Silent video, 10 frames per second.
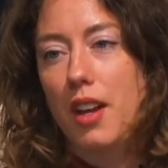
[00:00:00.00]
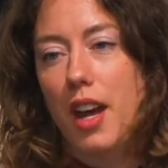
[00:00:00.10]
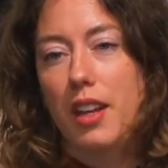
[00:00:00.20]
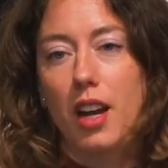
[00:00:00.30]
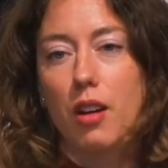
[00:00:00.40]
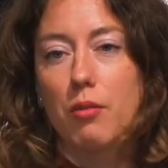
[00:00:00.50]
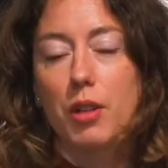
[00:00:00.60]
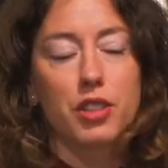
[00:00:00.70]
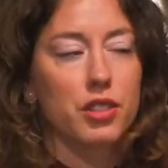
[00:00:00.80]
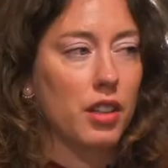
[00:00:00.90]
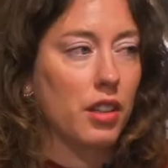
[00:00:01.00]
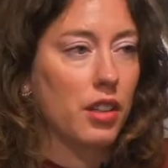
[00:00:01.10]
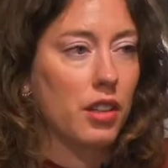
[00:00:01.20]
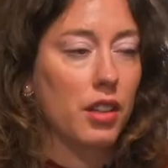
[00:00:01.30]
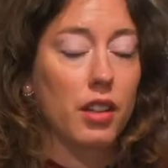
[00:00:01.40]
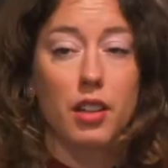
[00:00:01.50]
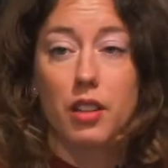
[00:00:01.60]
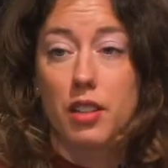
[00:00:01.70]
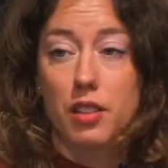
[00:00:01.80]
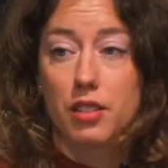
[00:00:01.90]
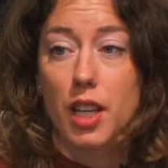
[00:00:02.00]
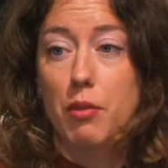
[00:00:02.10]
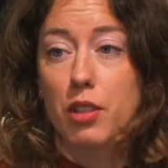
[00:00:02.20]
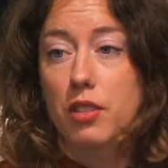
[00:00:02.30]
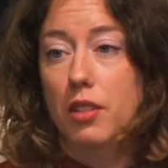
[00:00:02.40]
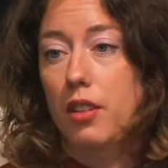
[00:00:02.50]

And now, because the same with